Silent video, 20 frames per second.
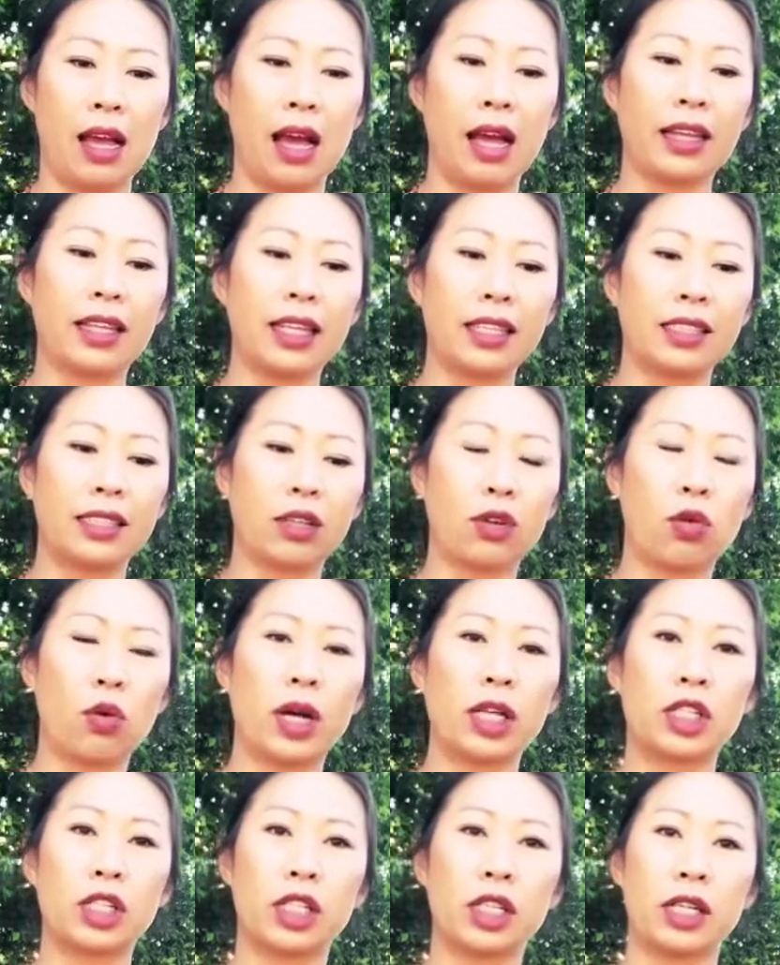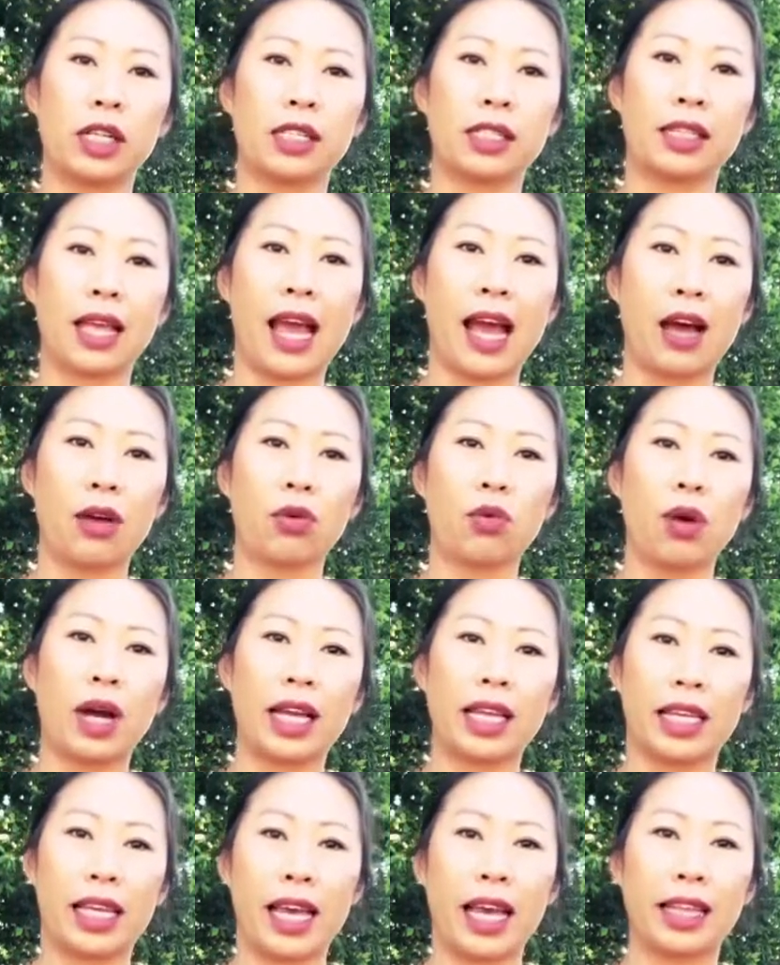I guess the question is, how do
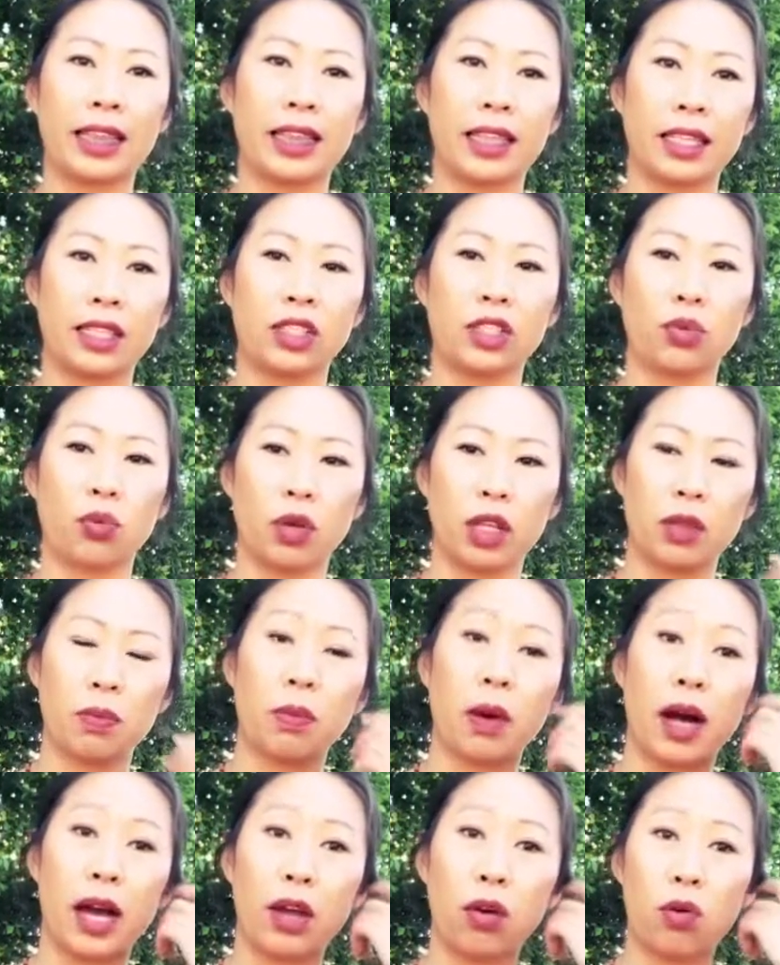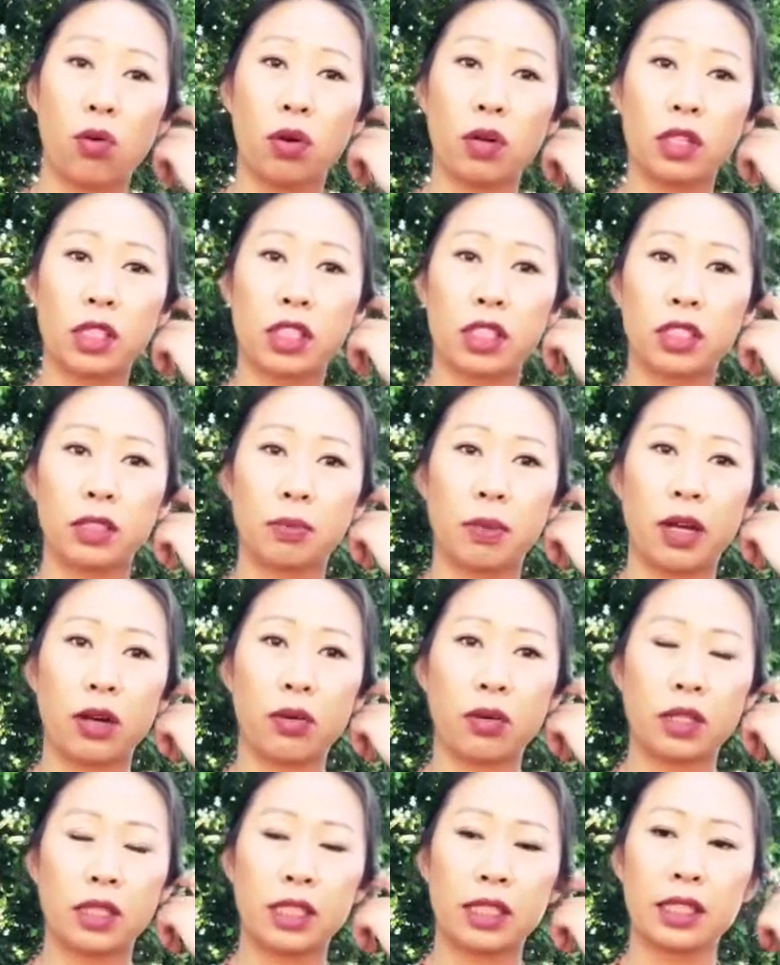I get this with my horse? Because my
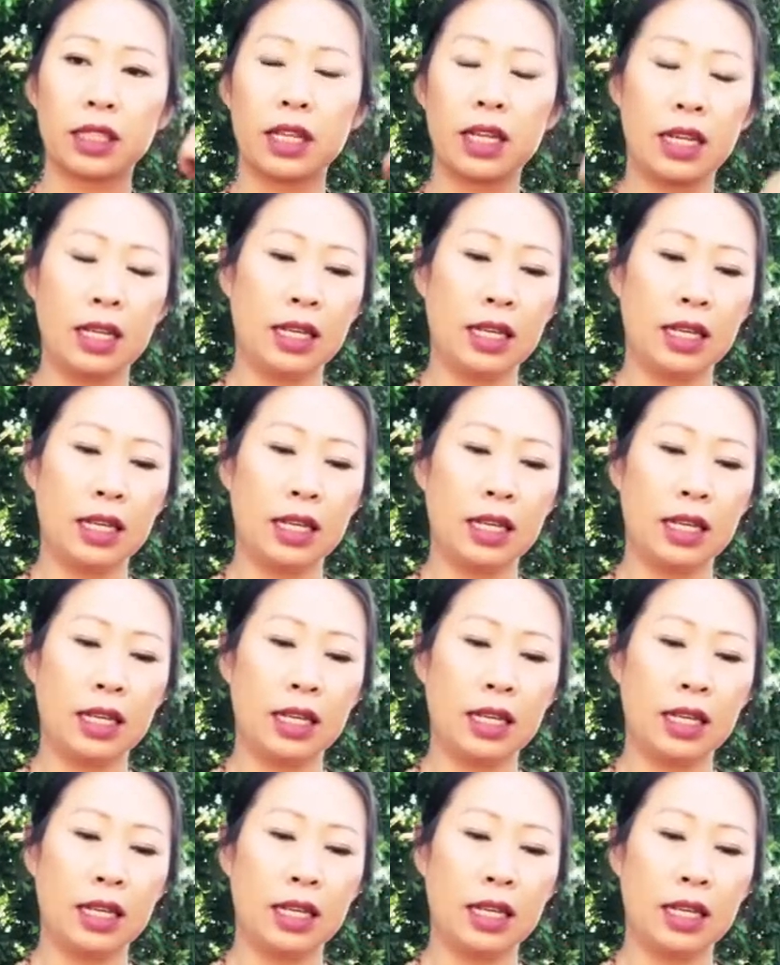horse